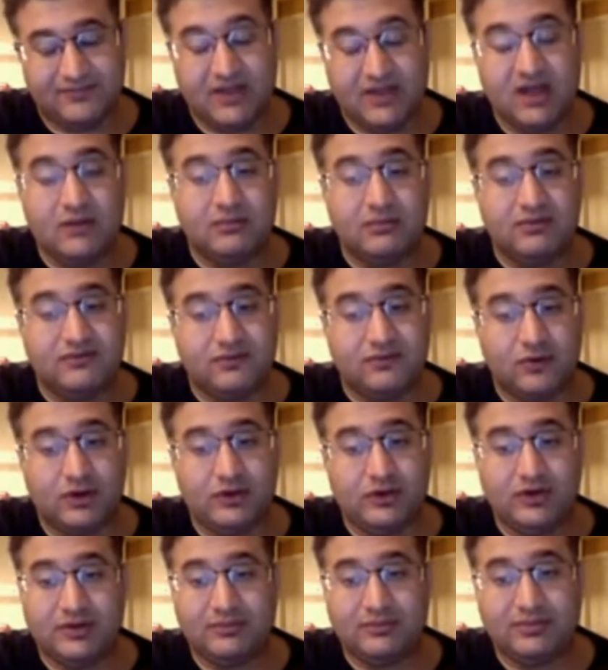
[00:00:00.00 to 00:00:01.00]
Before
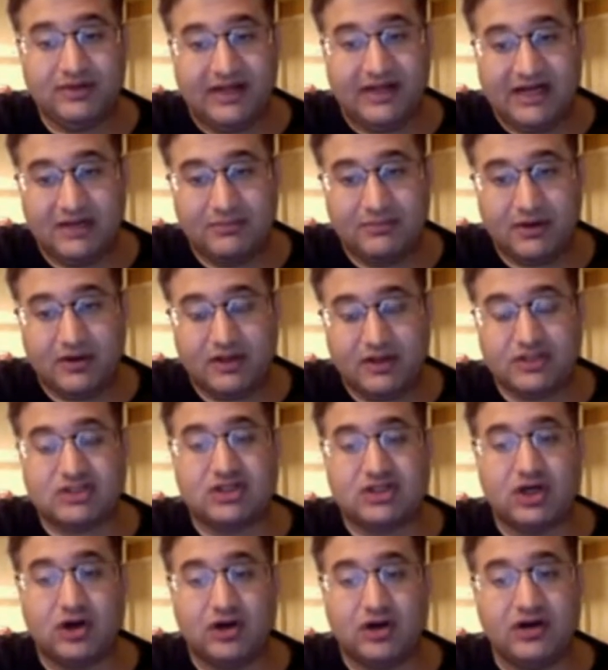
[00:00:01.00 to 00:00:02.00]
you complain about it,
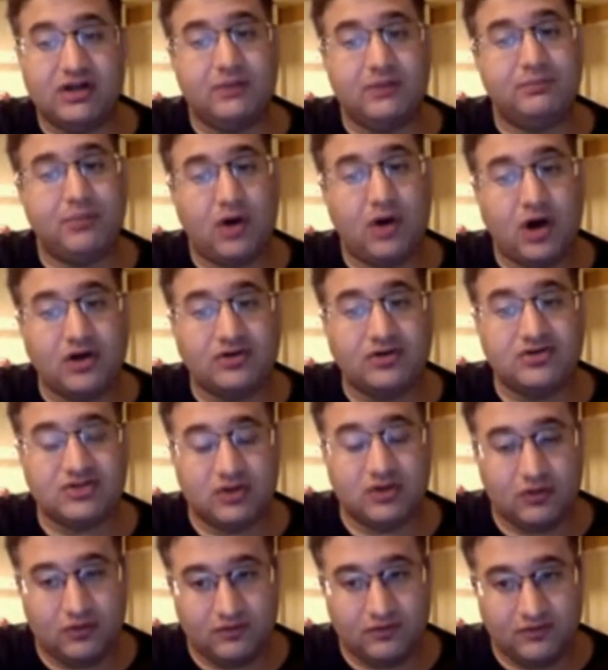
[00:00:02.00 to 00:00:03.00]
turn the bottles
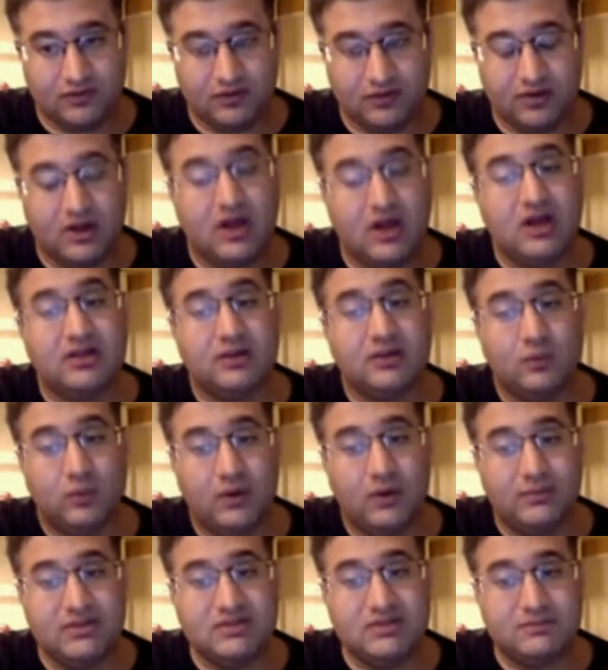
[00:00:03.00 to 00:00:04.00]
over. The
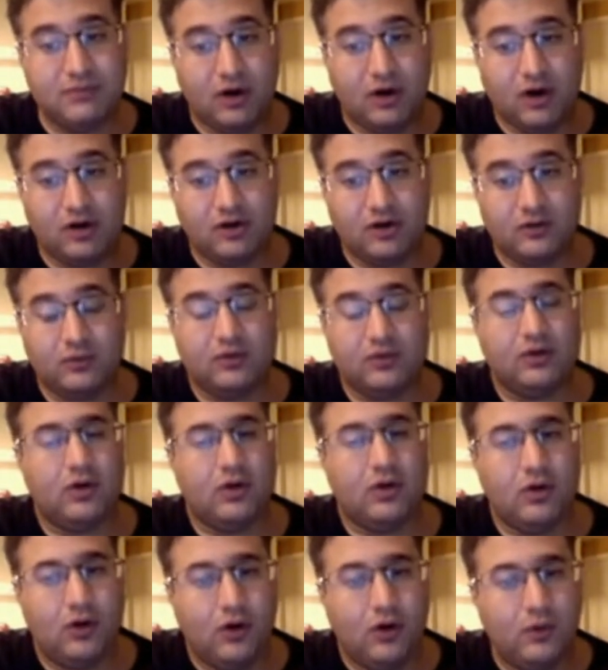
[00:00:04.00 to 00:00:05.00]
women's bottle will
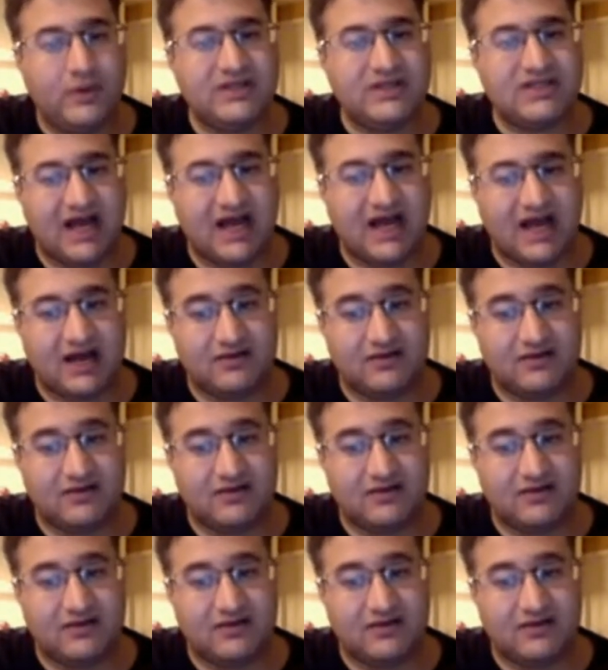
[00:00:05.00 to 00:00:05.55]
always have